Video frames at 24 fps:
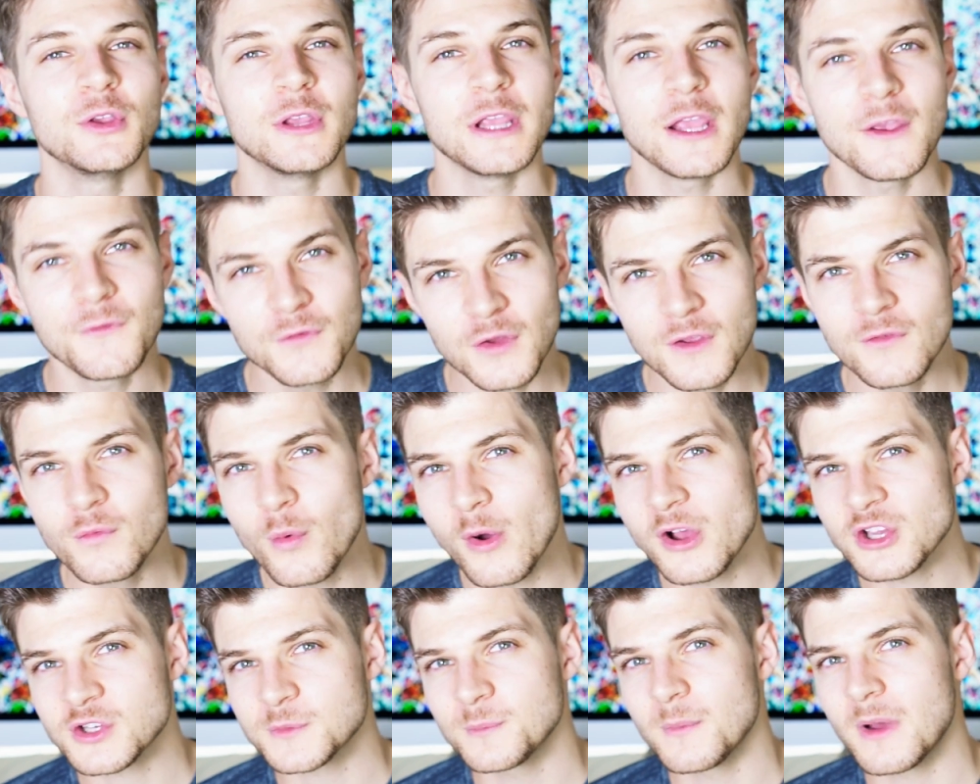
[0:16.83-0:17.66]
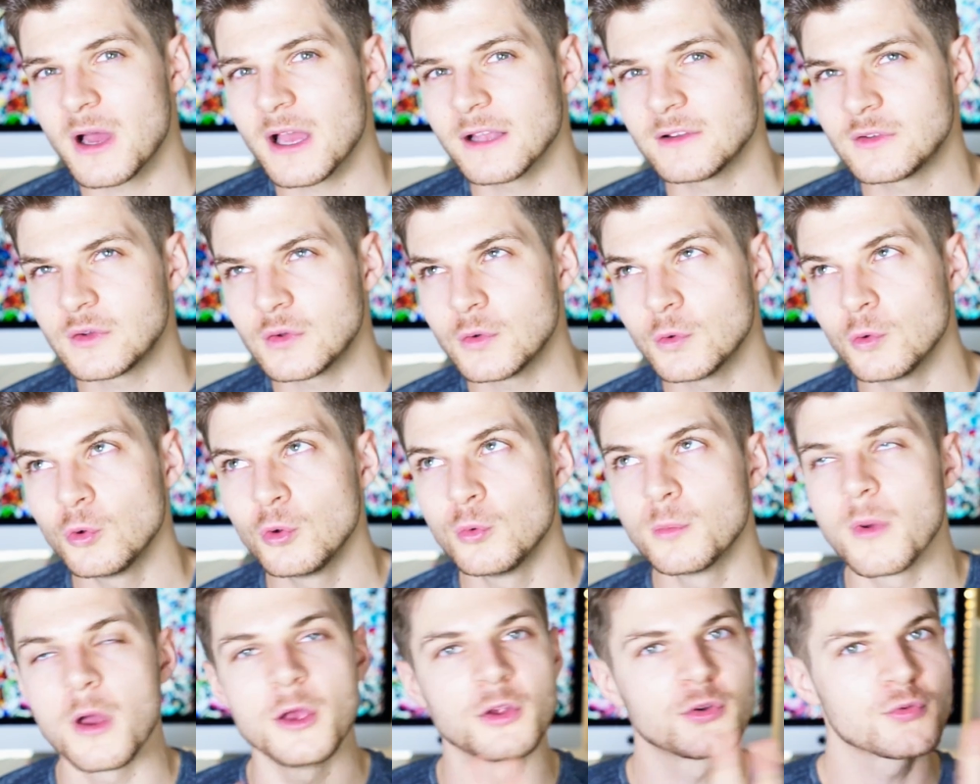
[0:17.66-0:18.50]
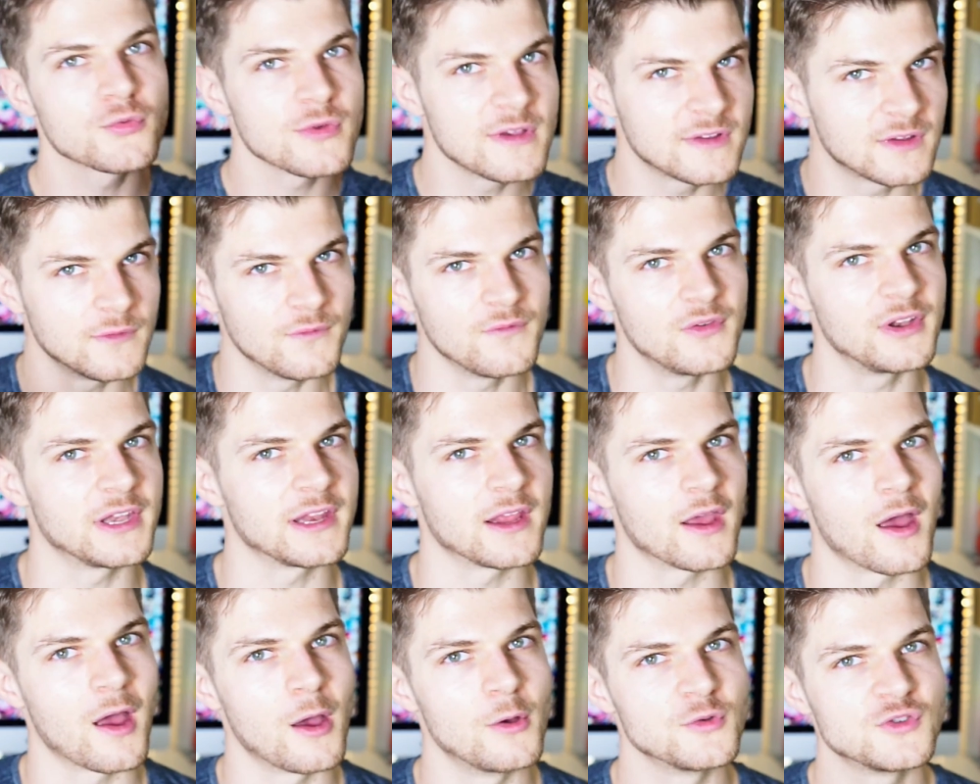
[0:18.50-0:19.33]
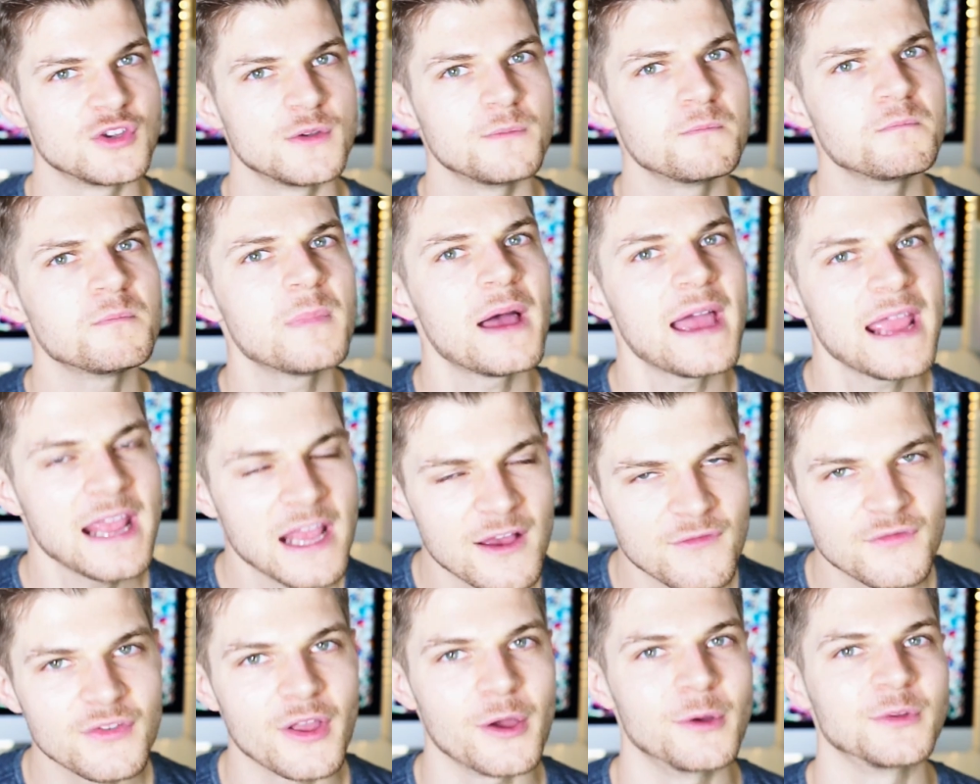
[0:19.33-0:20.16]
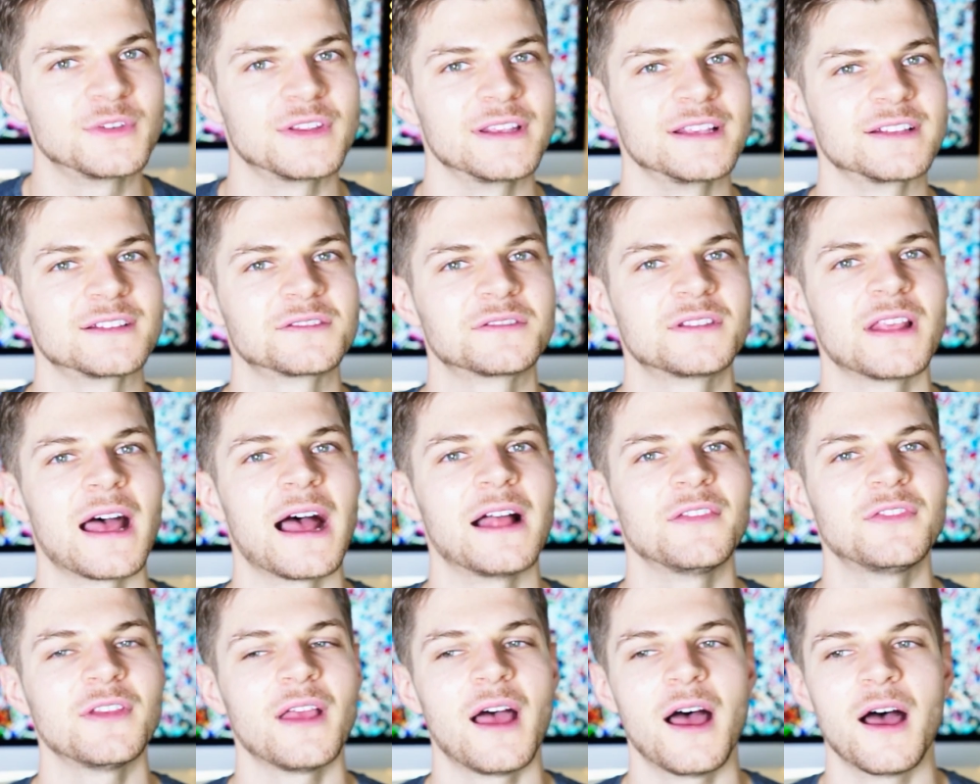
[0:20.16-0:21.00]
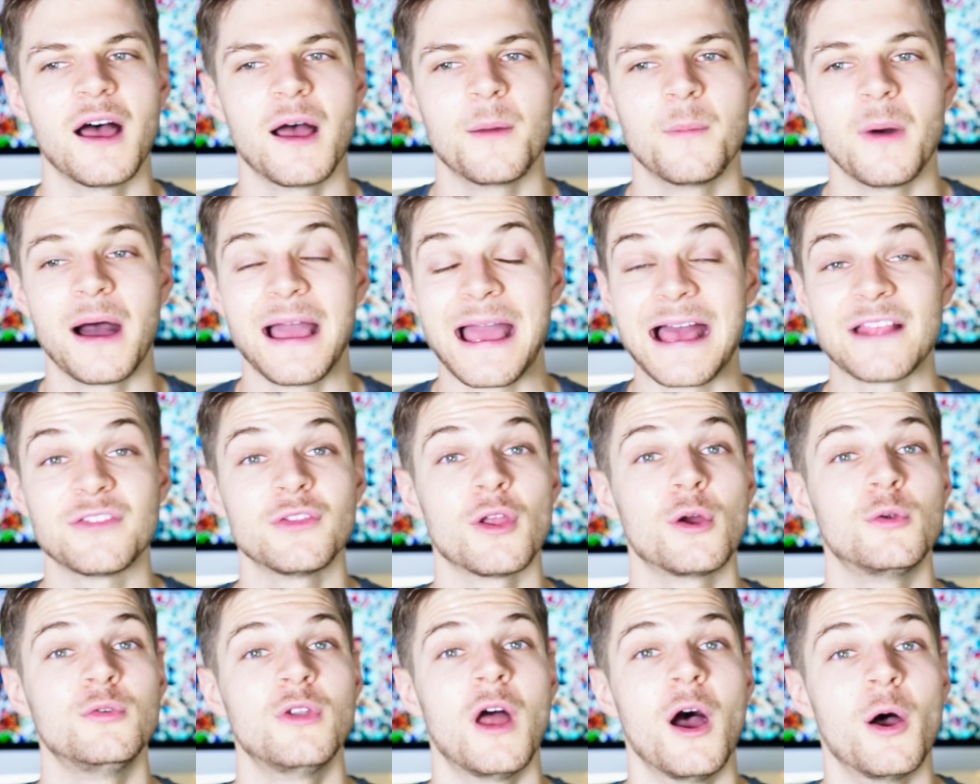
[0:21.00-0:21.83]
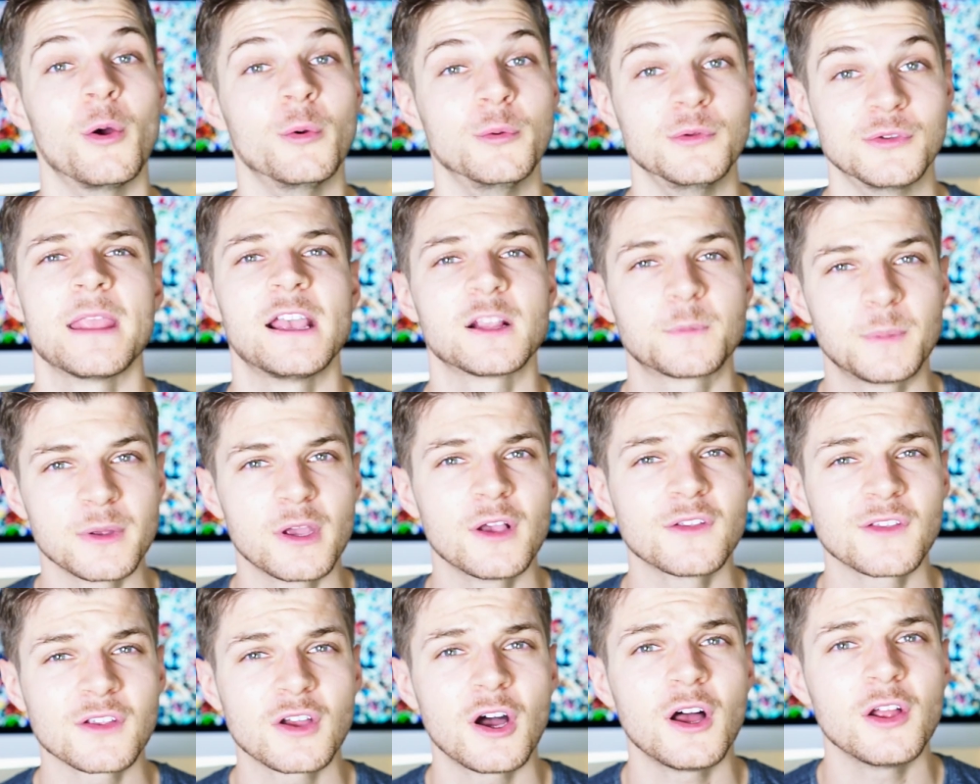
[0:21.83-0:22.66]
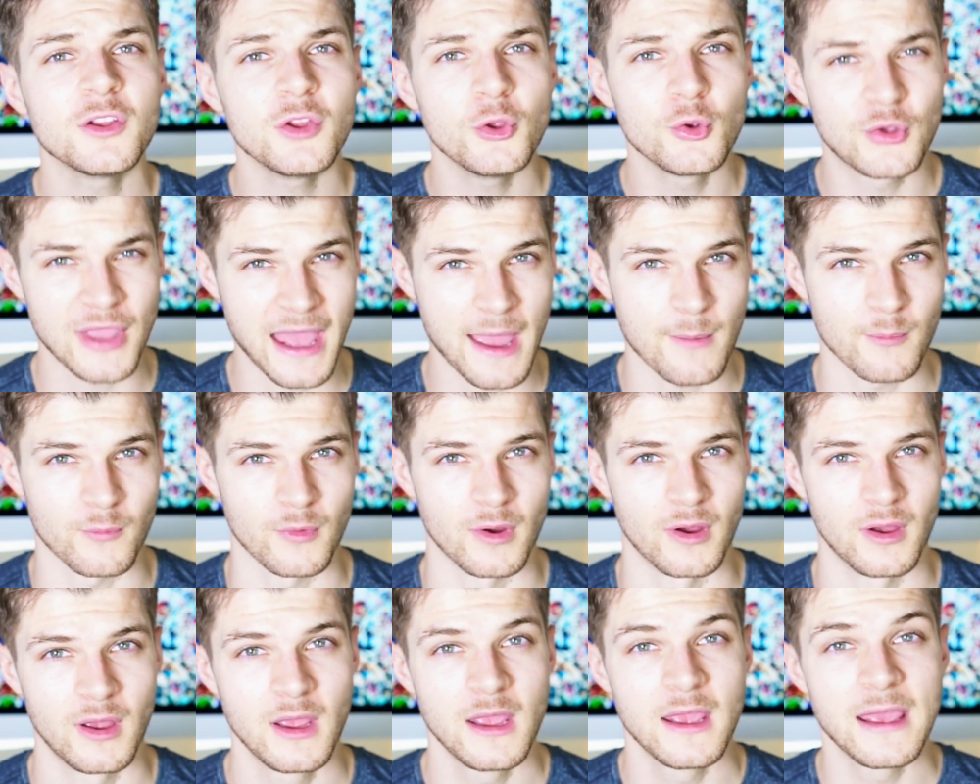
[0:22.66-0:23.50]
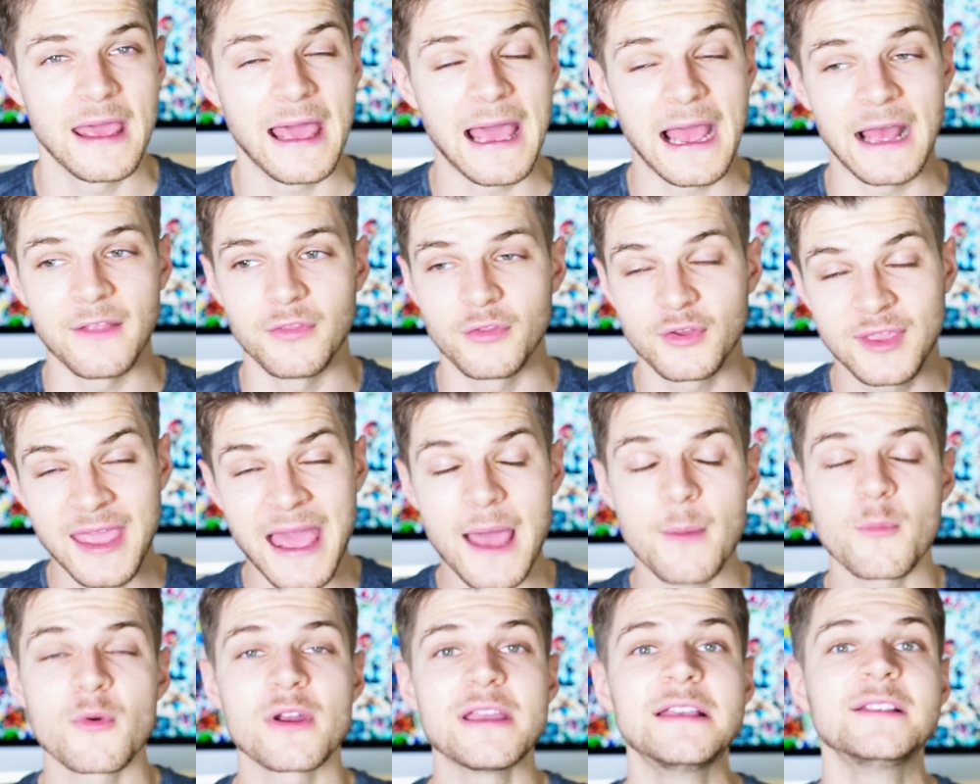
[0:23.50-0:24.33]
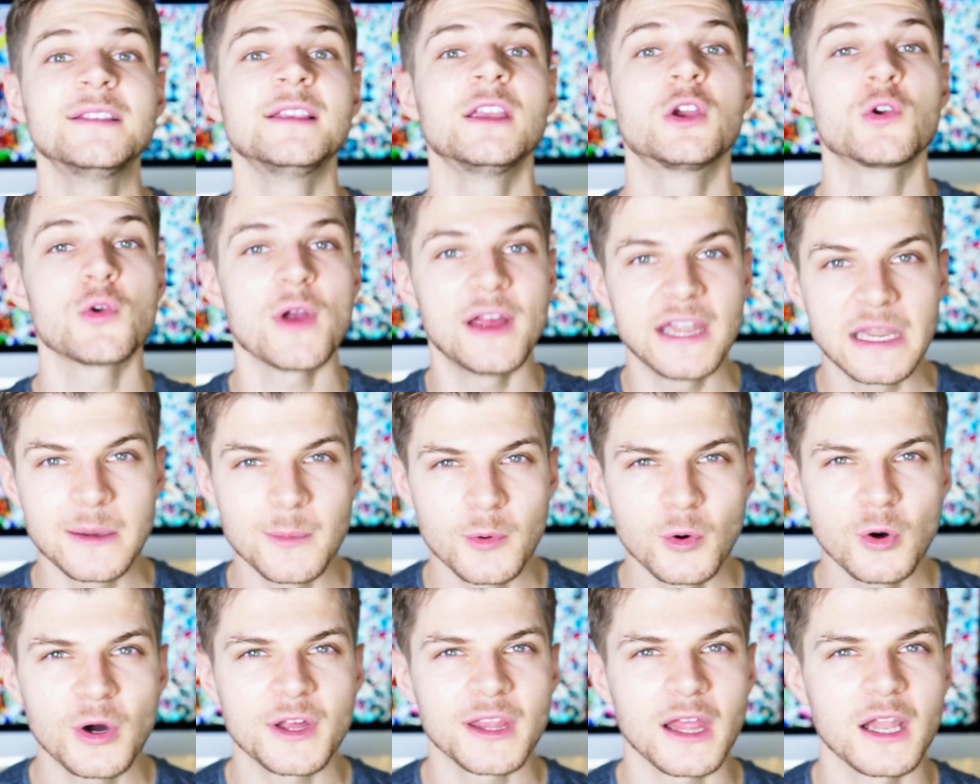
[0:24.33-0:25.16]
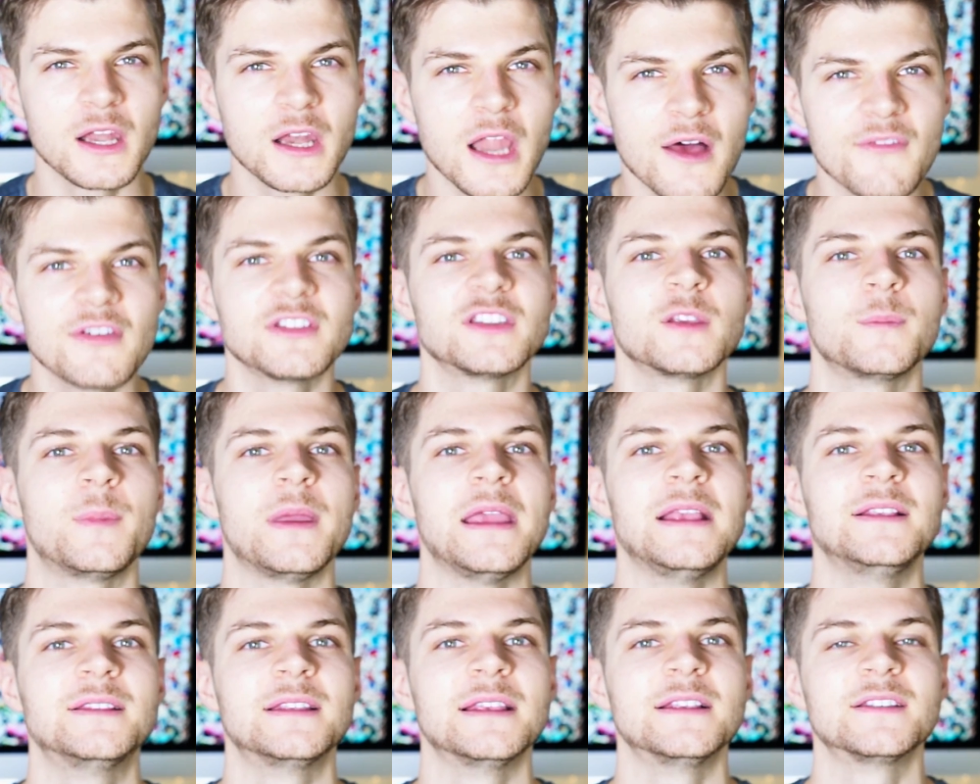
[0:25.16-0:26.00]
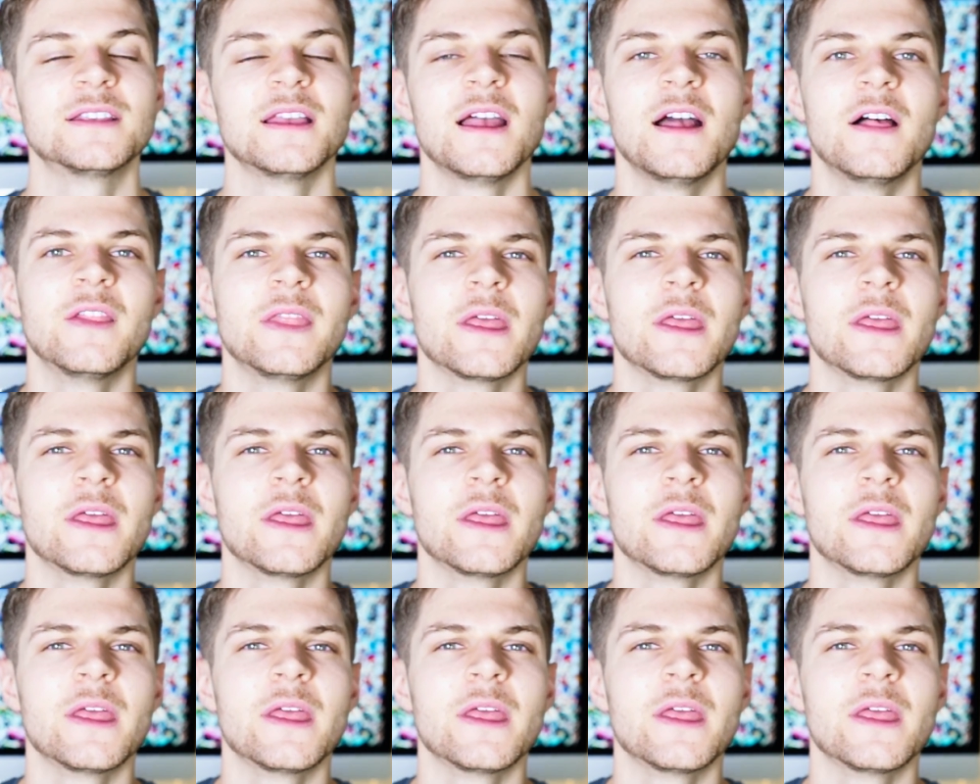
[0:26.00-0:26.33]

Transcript: If you've watched my two most recent videos, you may have noticed that I had no nose. It's because I got a new camera, and the camera is incredible and I love it to pieces.